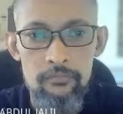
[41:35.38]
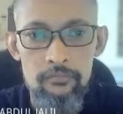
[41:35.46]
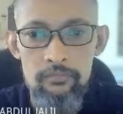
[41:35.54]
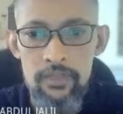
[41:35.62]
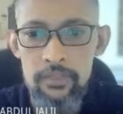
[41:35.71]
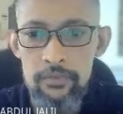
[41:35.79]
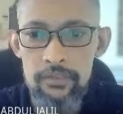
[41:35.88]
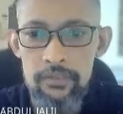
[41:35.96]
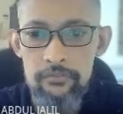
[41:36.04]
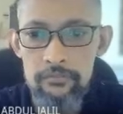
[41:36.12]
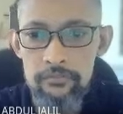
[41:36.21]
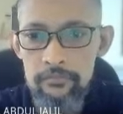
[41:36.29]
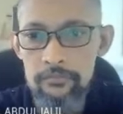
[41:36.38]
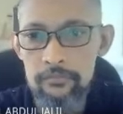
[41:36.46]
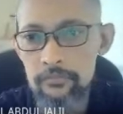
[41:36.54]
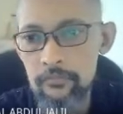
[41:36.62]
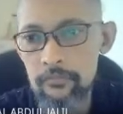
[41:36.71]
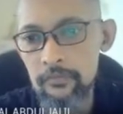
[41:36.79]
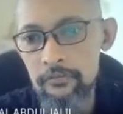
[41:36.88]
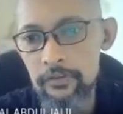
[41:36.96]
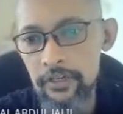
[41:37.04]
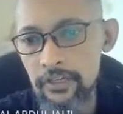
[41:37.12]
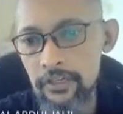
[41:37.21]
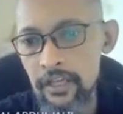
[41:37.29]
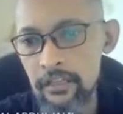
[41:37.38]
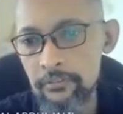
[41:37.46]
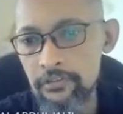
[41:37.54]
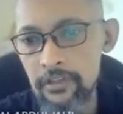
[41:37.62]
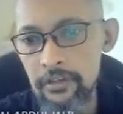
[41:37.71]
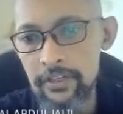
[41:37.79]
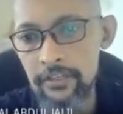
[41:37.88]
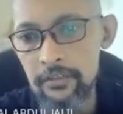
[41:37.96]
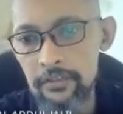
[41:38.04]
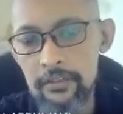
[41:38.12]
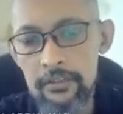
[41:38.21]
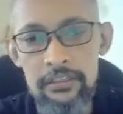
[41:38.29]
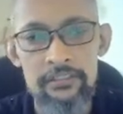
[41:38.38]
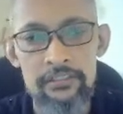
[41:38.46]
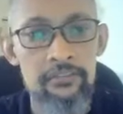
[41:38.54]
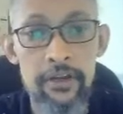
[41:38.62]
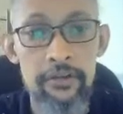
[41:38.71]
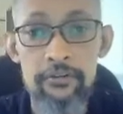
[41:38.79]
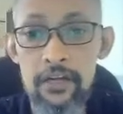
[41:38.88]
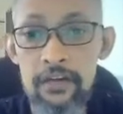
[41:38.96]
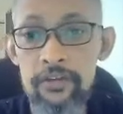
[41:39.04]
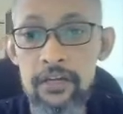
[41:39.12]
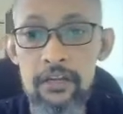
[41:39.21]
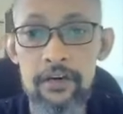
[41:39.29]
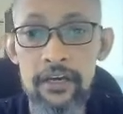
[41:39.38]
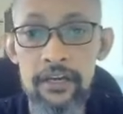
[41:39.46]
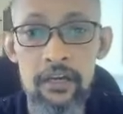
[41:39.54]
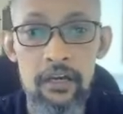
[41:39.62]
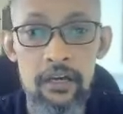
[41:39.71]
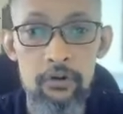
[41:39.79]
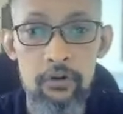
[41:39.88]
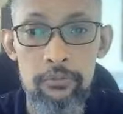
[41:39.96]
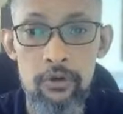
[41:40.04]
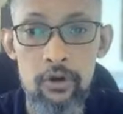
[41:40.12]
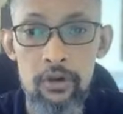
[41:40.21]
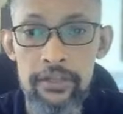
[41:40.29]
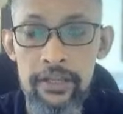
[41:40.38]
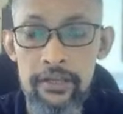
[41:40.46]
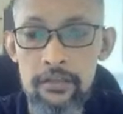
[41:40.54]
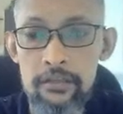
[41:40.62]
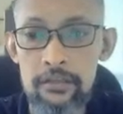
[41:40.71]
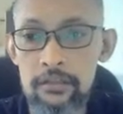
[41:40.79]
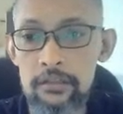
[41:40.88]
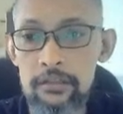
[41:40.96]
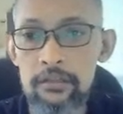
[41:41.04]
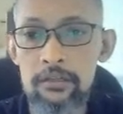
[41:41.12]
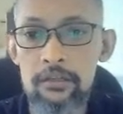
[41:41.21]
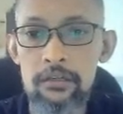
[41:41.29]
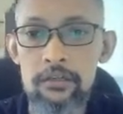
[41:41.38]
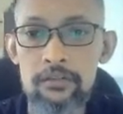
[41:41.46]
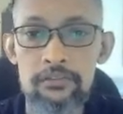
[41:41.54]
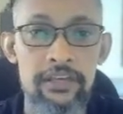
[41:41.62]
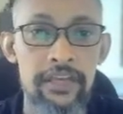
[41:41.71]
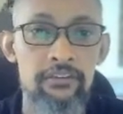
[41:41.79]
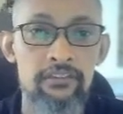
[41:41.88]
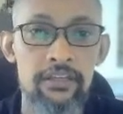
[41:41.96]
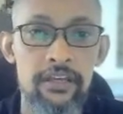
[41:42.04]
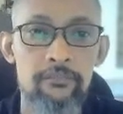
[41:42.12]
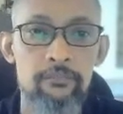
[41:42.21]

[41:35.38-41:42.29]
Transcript: Maybe. Right here, helmets there, right? It's a very rough kind of what we call that sketch there.